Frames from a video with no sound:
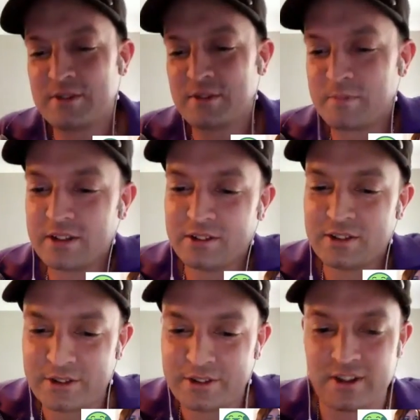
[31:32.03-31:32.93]
of build
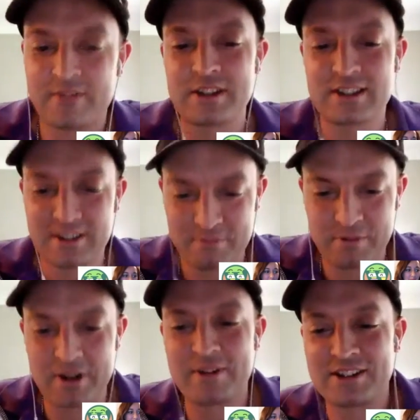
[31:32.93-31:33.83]
tools, obviously
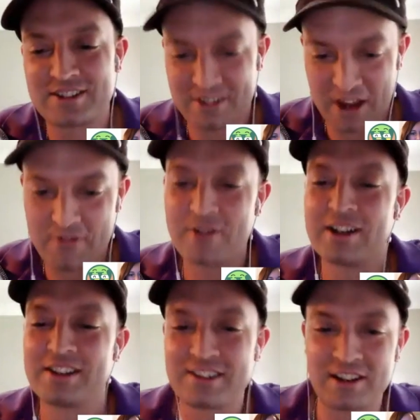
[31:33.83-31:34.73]
pretty much
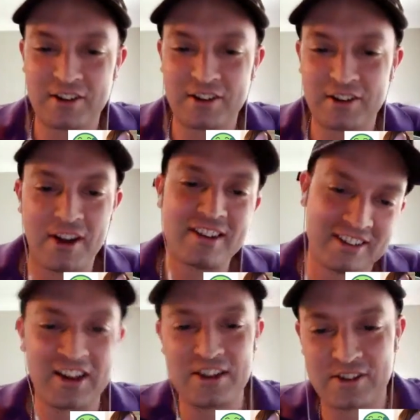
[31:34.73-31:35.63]
everyone said Grunt,
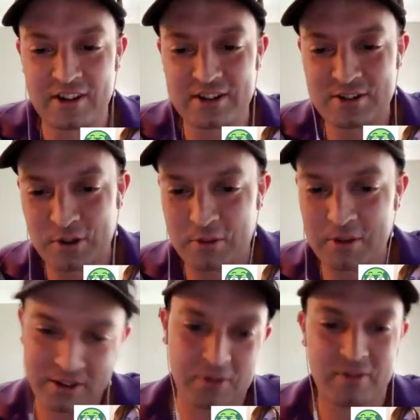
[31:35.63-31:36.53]
and I use Grunt too
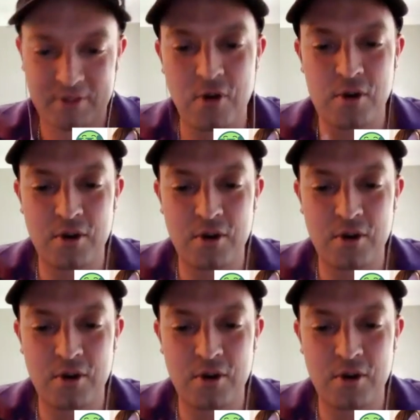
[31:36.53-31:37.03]
because more